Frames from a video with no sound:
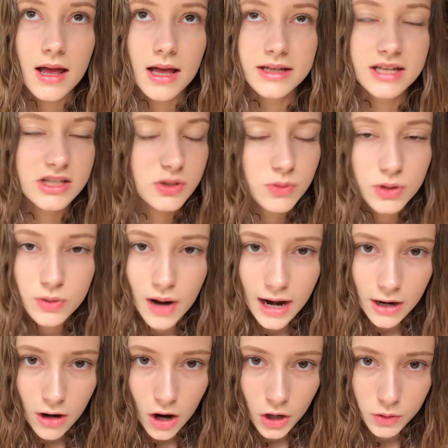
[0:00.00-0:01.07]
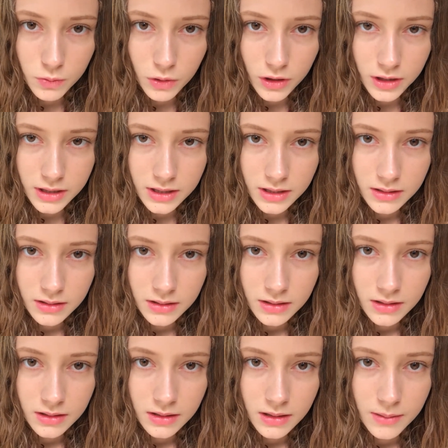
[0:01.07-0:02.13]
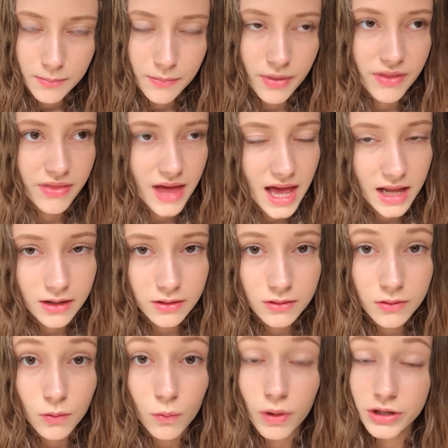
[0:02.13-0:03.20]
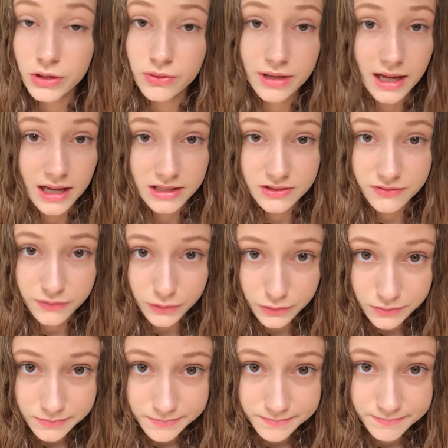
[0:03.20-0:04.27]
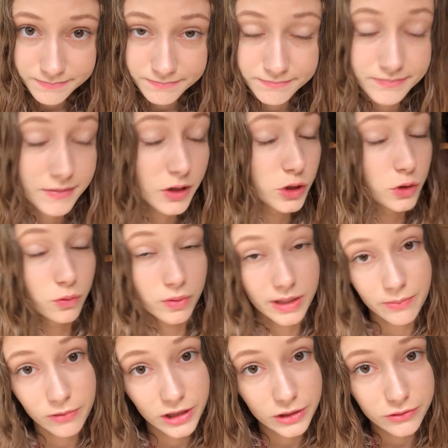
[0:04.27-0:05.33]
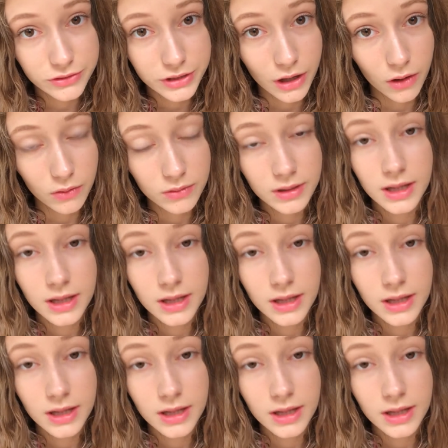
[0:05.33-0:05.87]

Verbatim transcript: It doesn't require hard work. But then what do you get as fruit? You reap what you sow.